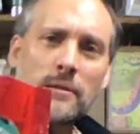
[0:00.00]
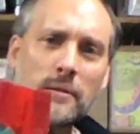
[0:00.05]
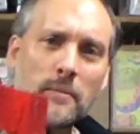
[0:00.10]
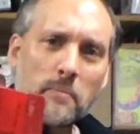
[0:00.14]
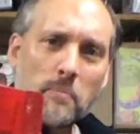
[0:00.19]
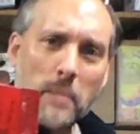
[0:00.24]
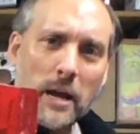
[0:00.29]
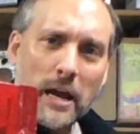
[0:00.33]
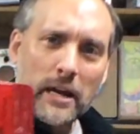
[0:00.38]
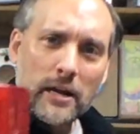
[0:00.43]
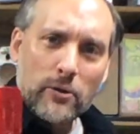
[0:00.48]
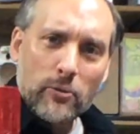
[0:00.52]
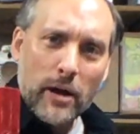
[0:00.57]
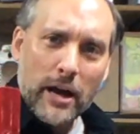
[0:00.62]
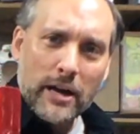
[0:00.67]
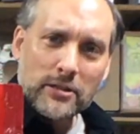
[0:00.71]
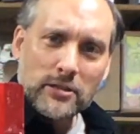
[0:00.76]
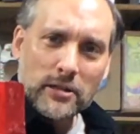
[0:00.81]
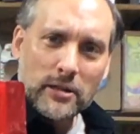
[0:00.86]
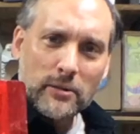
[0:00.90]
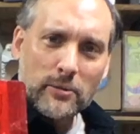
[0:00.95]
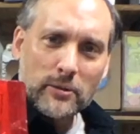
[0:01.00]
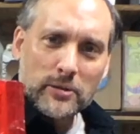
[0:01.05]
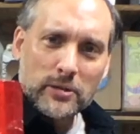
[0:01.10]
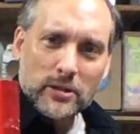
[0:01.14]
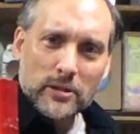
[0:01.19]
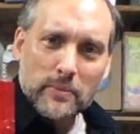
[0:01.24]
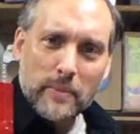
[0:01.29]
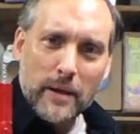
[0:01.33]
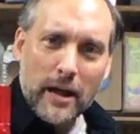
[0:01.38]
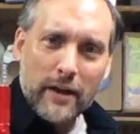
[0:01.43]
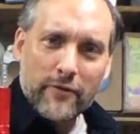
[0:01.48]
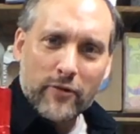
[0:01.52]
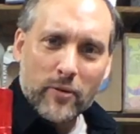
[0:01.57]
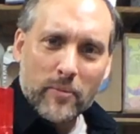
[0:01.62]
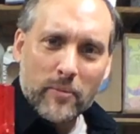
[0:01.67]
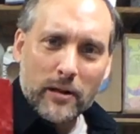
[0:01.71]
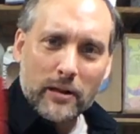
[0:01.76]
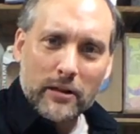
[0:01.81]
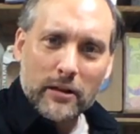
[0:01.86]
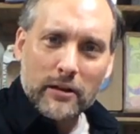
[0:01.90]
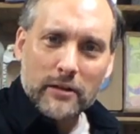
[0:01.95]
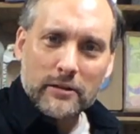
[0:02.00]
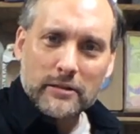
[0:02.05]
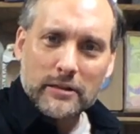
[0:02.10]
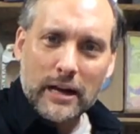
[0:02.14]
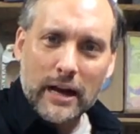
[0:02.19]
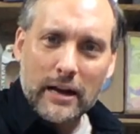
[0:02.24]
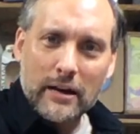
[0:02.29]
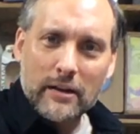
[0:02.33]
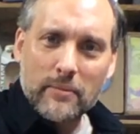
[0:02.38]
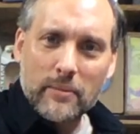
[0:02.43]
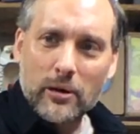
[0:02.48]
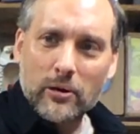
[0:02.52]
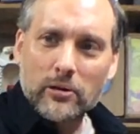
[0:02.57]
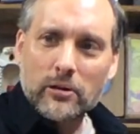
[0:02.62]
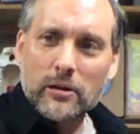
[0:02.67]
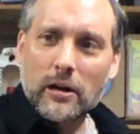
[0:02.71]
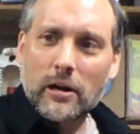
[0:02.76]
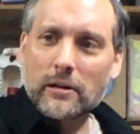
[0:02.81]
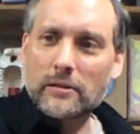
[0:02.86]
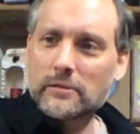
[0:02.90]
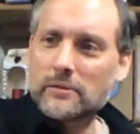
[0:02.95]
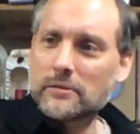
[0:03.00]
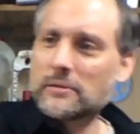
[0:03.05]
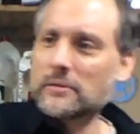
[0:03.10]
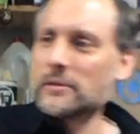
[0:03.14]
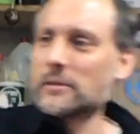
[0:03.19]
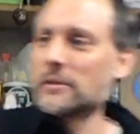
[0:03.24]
mini racer, which is made from a little tiny milk carton.